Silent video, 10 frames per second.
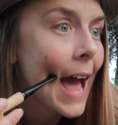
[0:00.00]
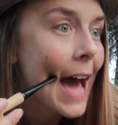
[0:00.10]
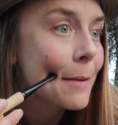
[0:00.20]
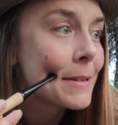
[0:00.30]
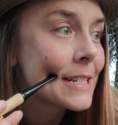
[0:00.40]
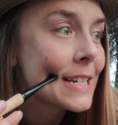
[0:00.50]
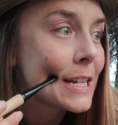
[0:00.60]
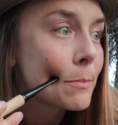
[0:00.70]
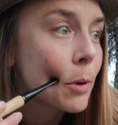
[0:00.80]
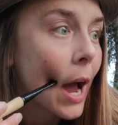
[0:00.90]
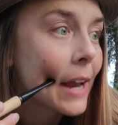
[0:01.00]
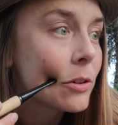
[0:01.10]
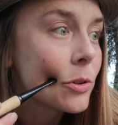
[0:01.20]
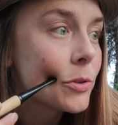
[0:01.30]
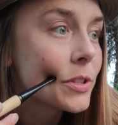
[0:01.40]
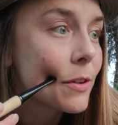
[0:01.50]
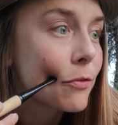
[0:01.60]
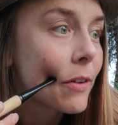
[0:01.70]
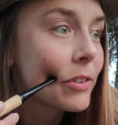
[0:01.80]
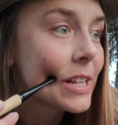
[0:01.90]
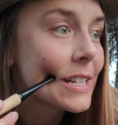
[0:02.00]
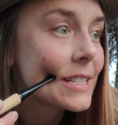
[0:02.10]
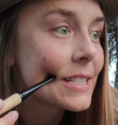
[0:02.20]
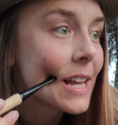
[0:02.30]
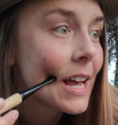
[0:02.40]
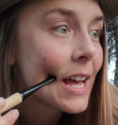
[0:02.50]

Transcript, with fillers: adamantine bridles, the frivolous,